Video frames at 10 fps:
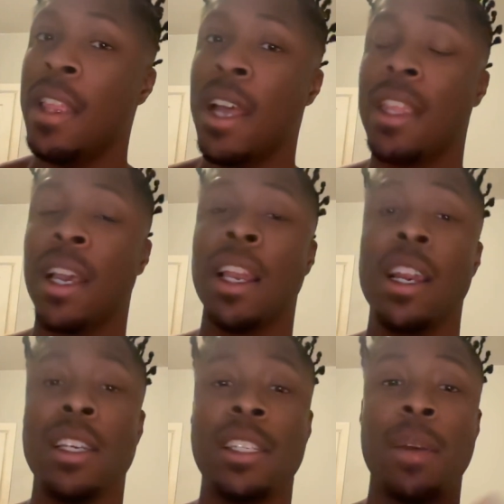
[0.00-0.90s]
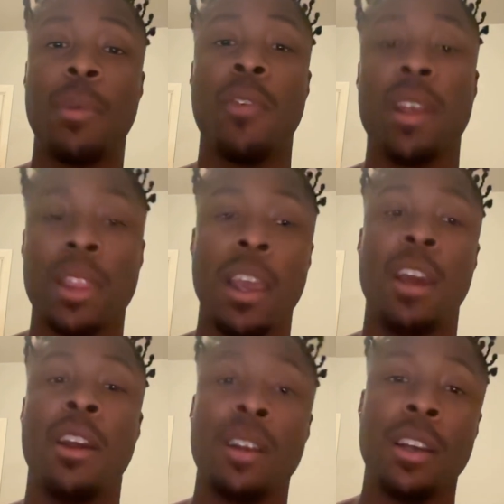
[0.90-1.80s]
that they clearly separate
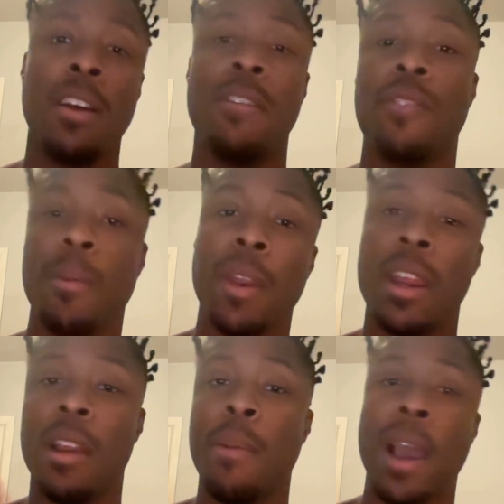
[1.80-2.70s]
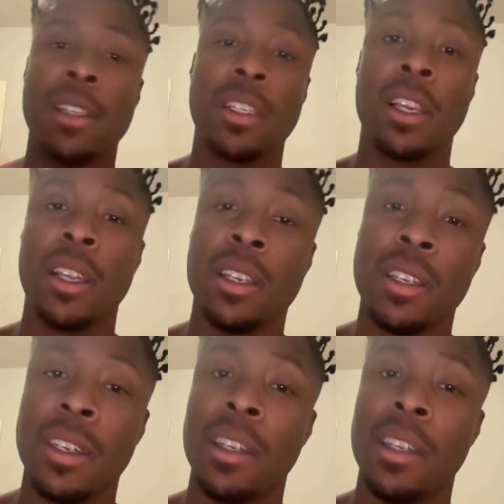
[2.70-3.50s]
their feminine and masculine